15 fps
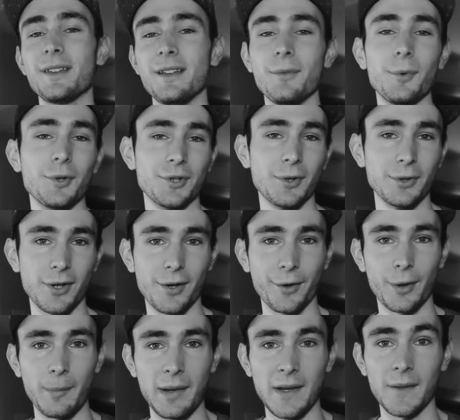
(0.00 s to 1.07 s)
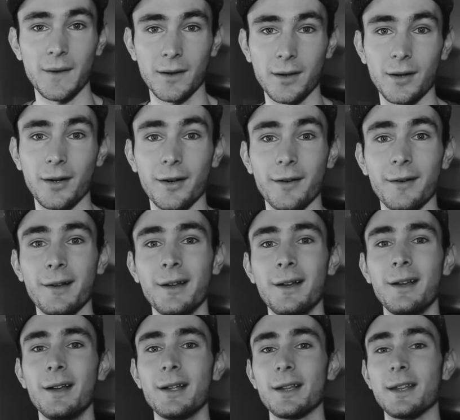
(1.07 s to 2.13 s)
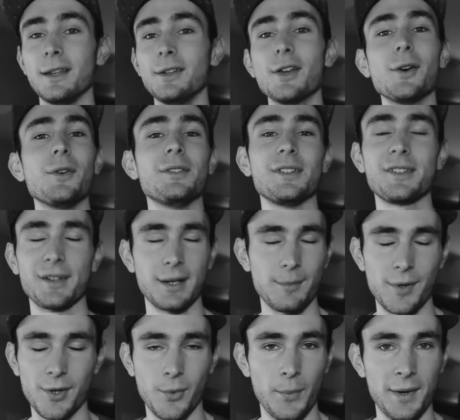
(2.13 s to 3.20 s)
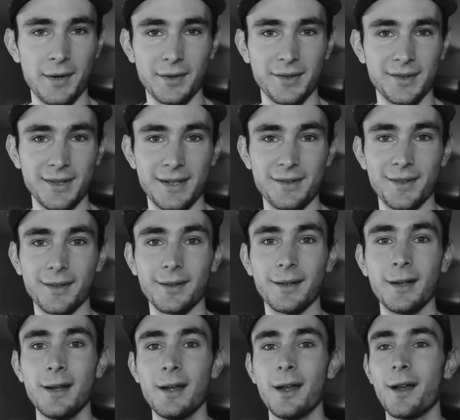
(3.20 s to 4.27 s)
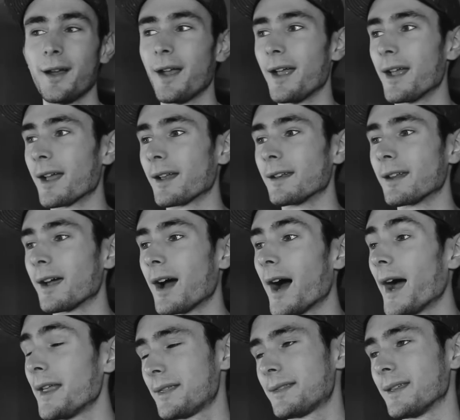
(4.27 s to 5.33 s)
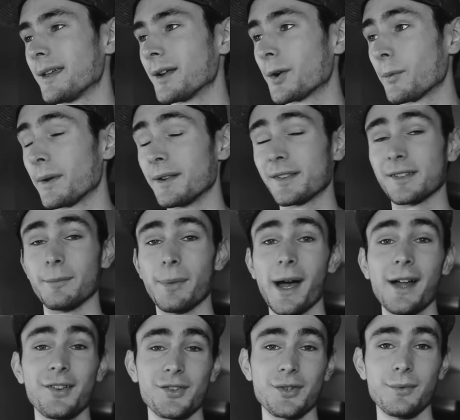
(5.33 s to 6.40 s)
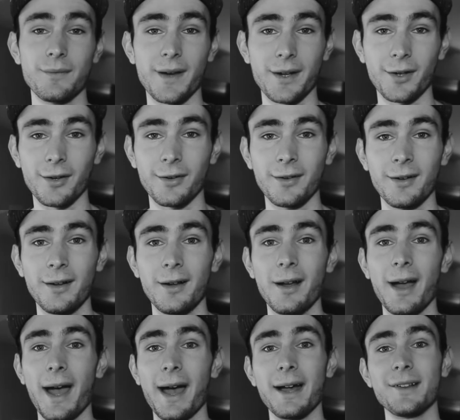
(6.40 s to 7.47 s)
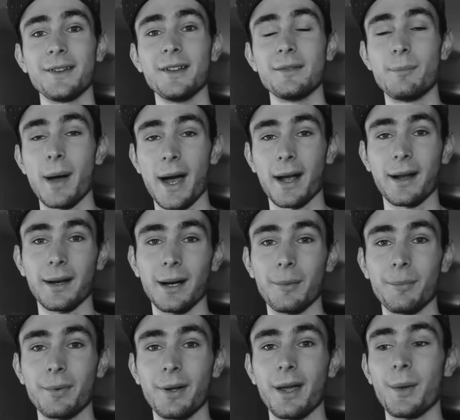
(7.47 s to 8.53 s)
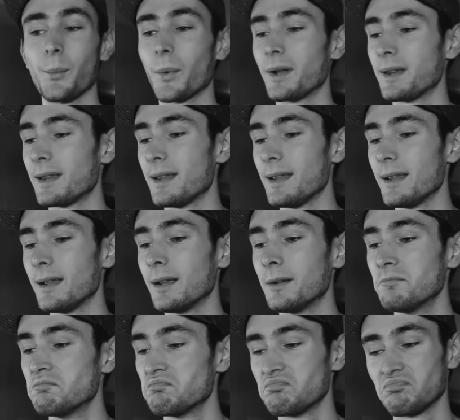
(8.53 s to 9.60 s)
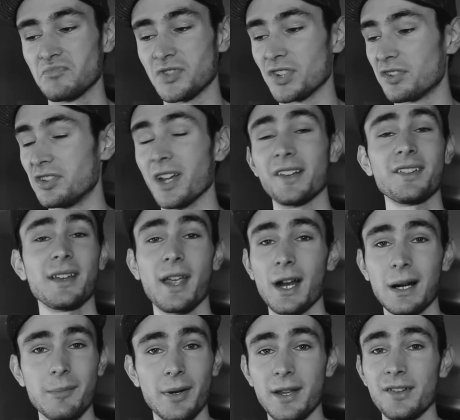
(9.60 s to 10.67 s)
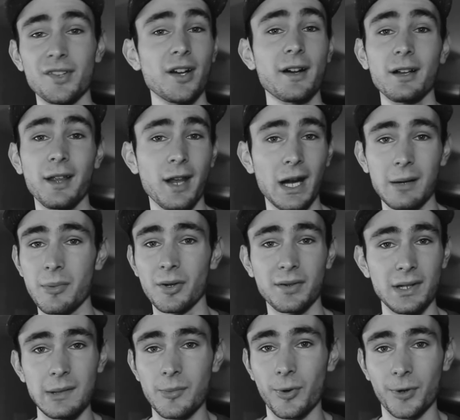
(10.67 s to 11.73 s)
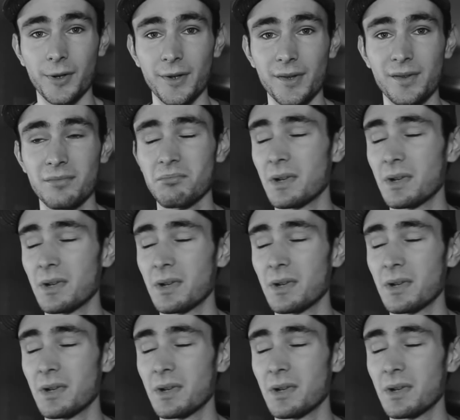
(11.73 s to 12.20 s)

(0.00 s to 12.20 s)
he will no longer be in the car. He knows it's going to be a weird season. And I think when Sebastian Vettel has his backup, and when he just doesn't care about, he's not going to care about team orders,